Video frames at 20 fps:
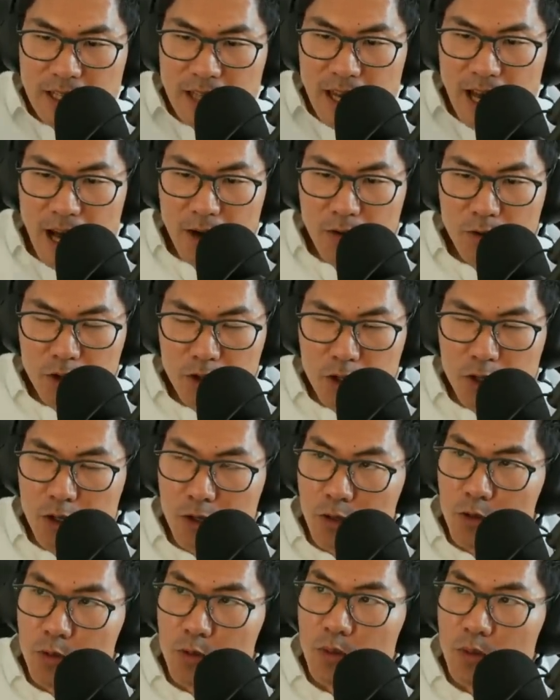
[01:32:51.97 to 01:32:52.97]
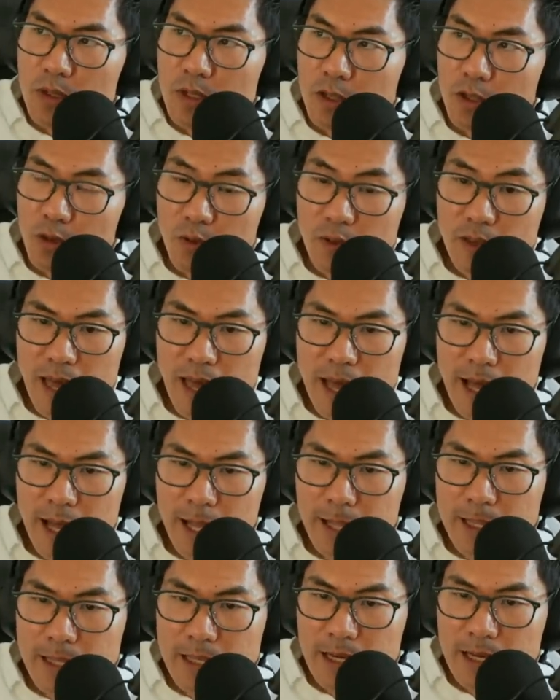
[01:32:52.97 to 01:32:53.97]
how do you look
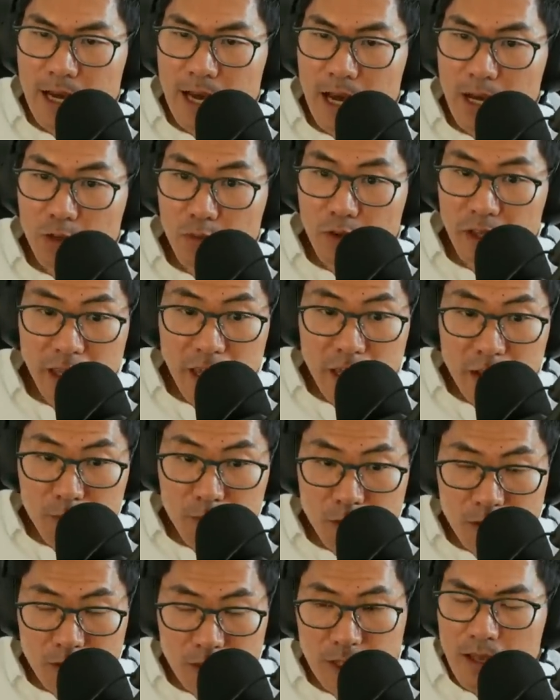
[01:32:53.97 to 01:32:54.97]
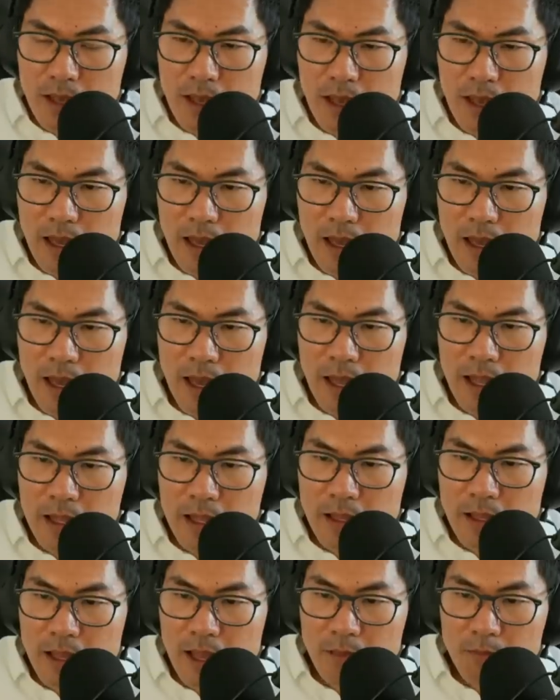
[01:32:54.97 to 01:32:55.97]
at Greg Abel
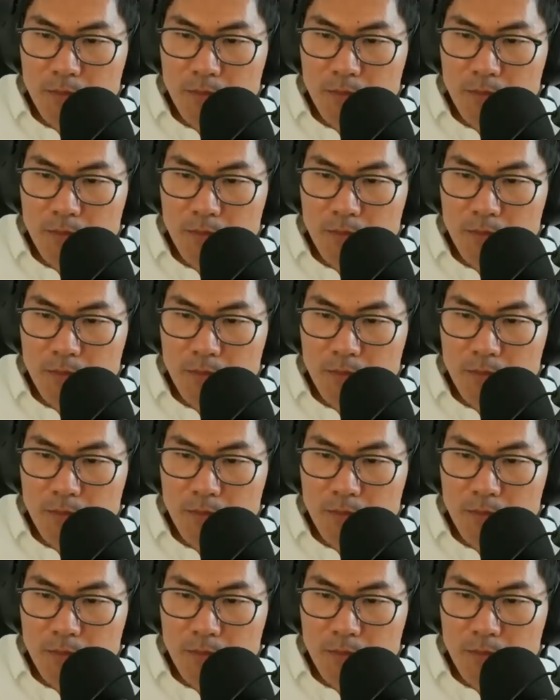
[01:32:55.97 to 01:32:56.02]
and